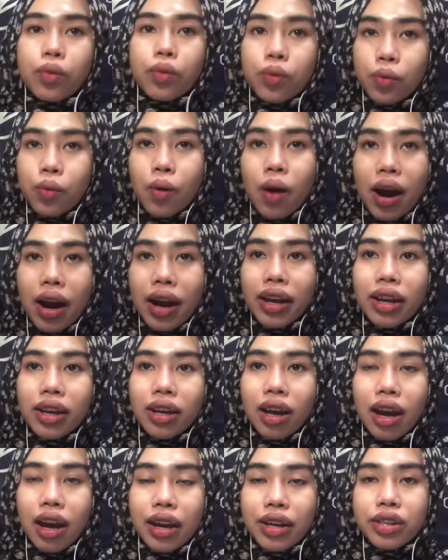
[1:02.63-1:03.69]
Why
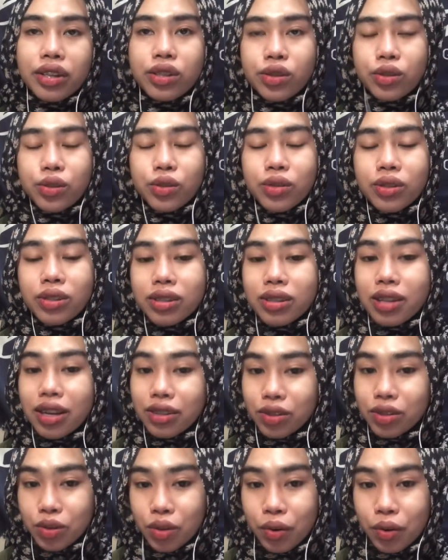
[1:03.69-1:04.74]
I choose that
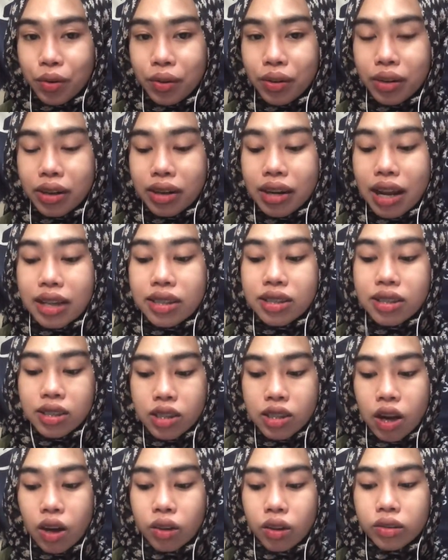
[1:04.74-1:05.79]

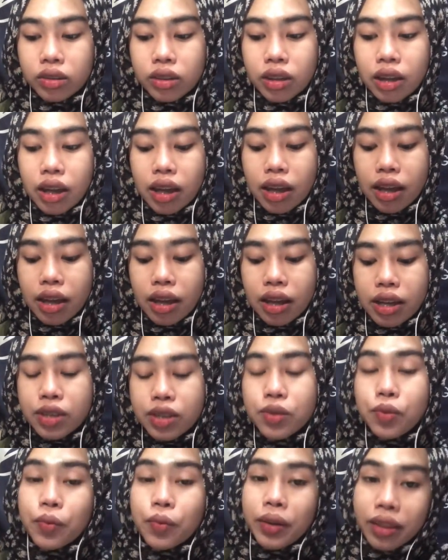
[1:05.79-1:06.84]
song
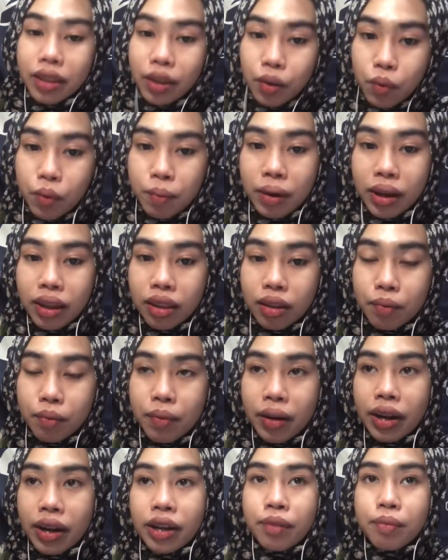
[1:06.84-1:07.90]
is really with
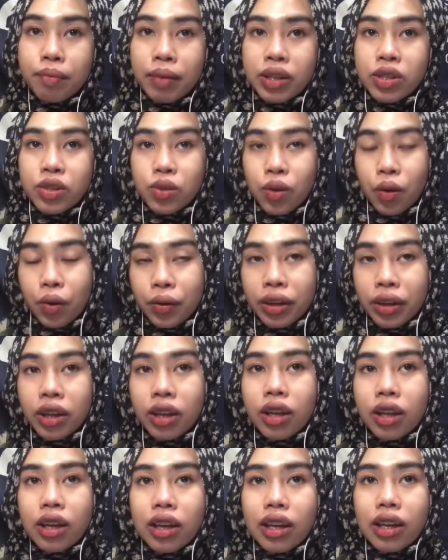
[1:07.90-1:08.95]
my story,
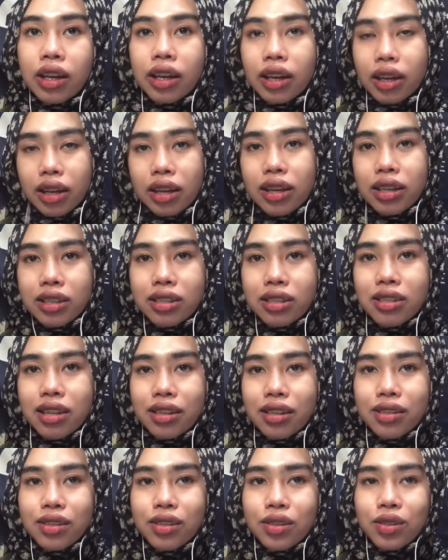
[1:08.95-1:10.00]
cause that
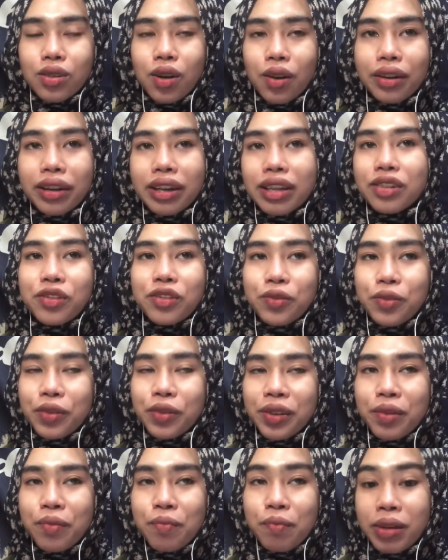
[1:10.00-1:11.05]
song is
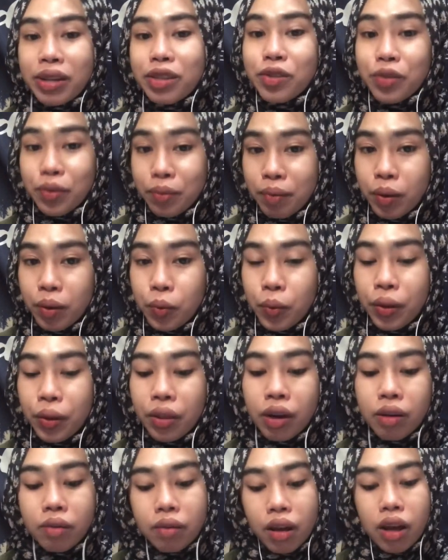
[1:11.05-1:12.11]
really mean to me.
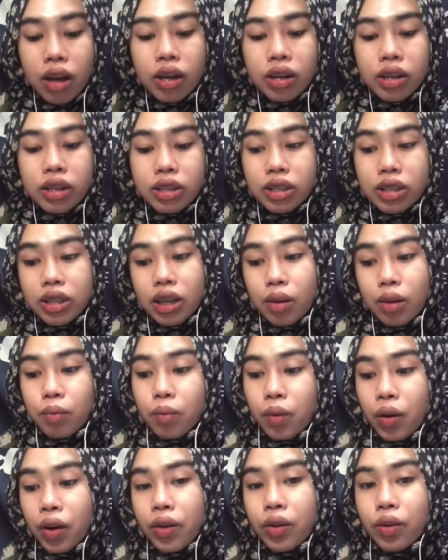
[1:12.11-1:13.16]
Without
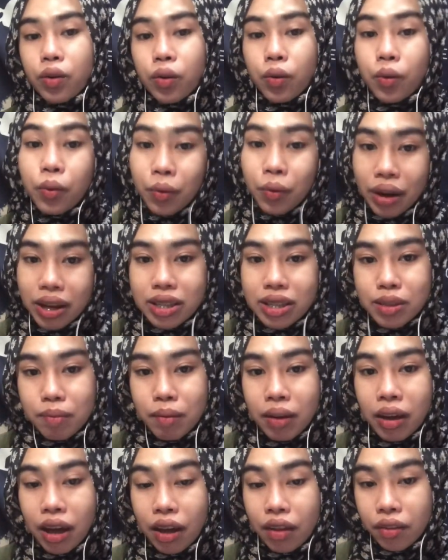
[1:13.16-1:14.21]
someone who raised
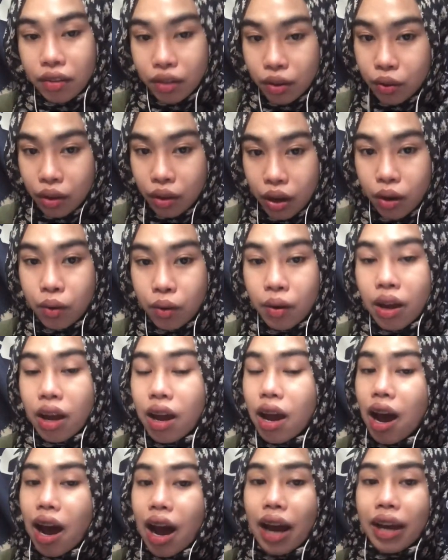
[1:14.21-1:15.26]
me until now,
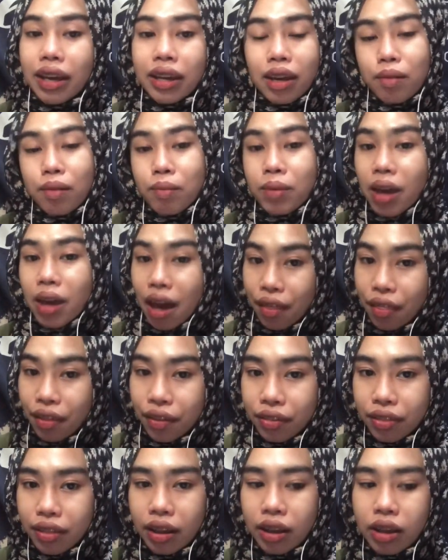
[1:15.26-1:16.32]
I can be
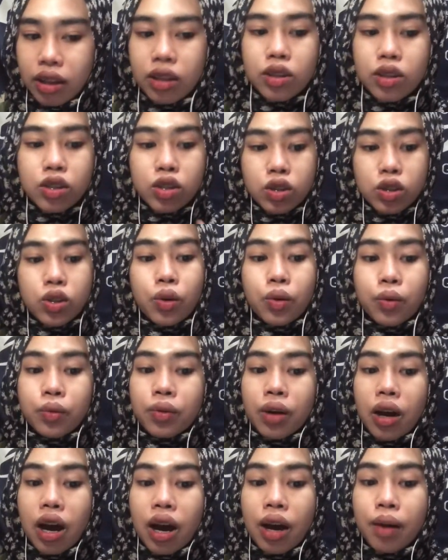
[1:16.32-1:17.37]
anything. So
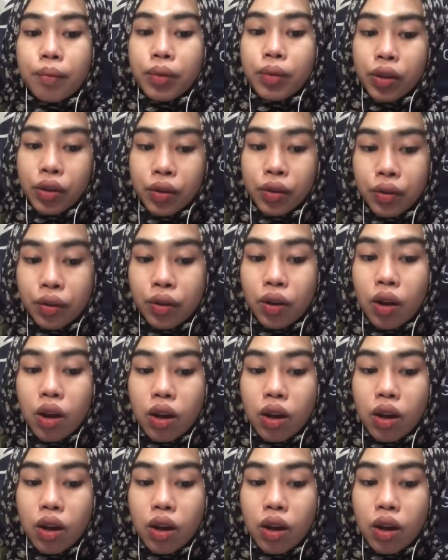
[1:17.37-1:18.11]
I'm here